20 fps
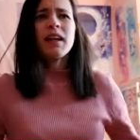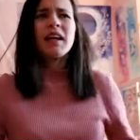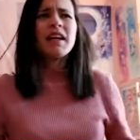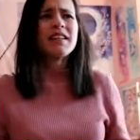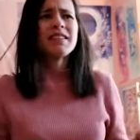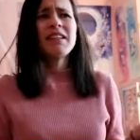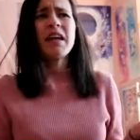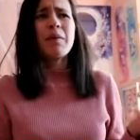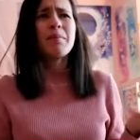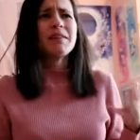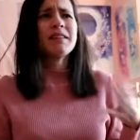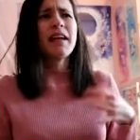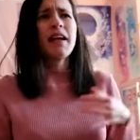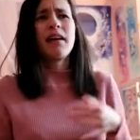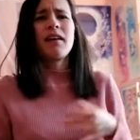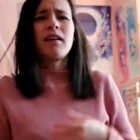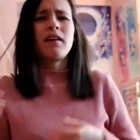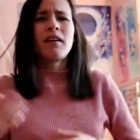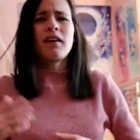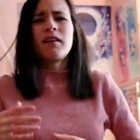his name is
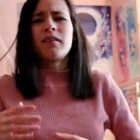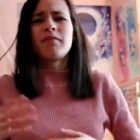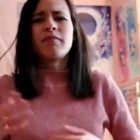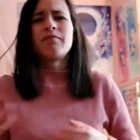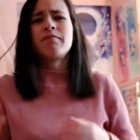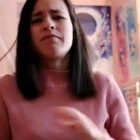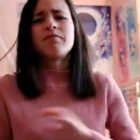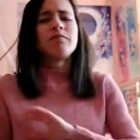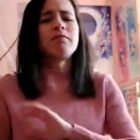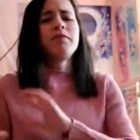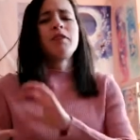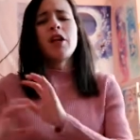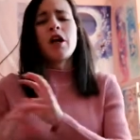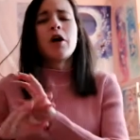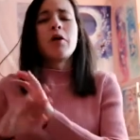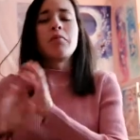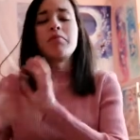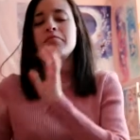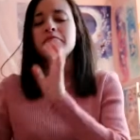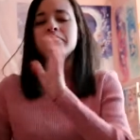like, you
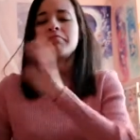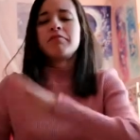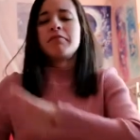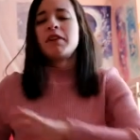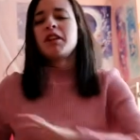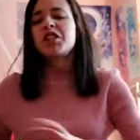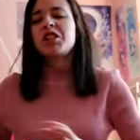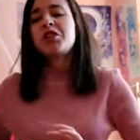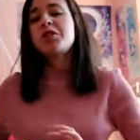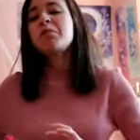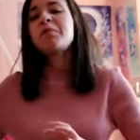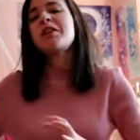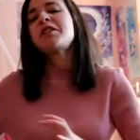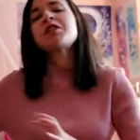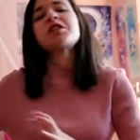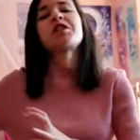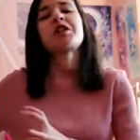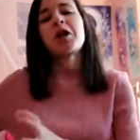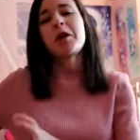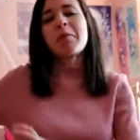know, to be
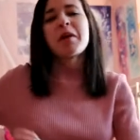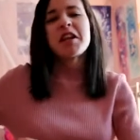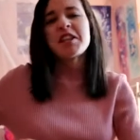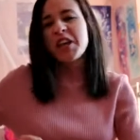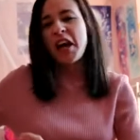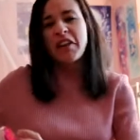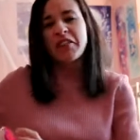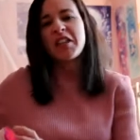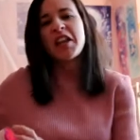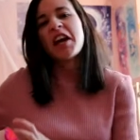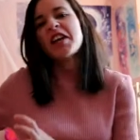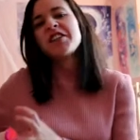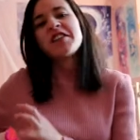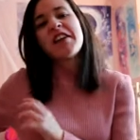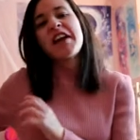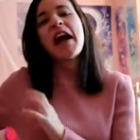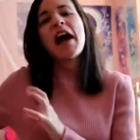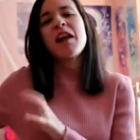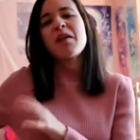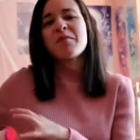determined at the end of
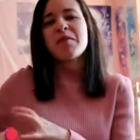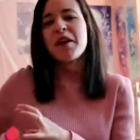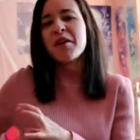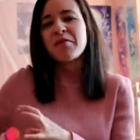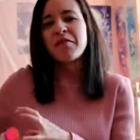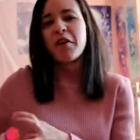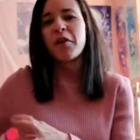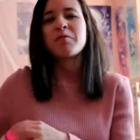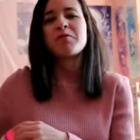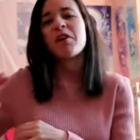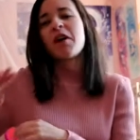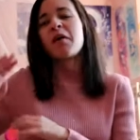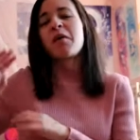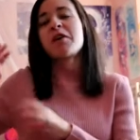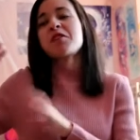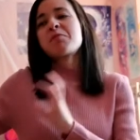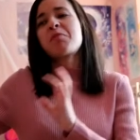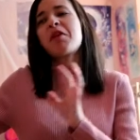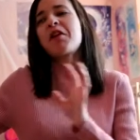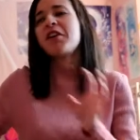the anime film, so I don't
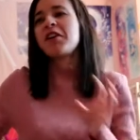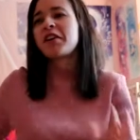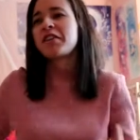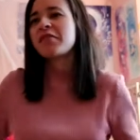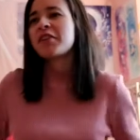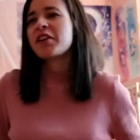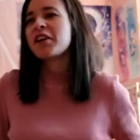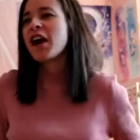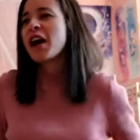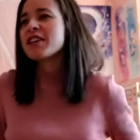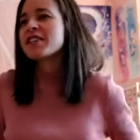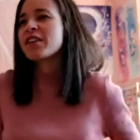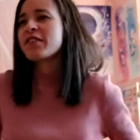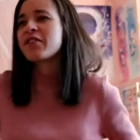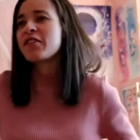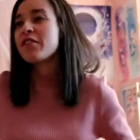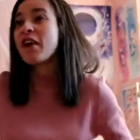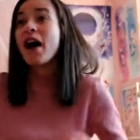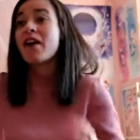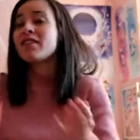want to spoil it for you guys if
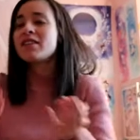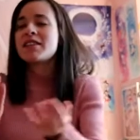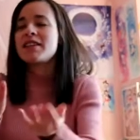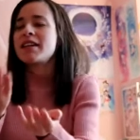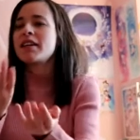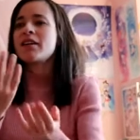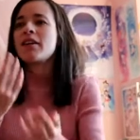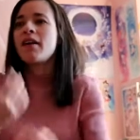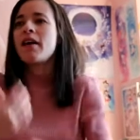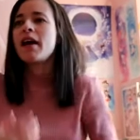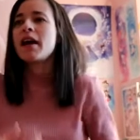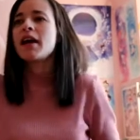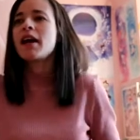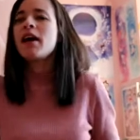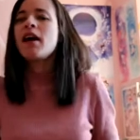you haven't seen it already.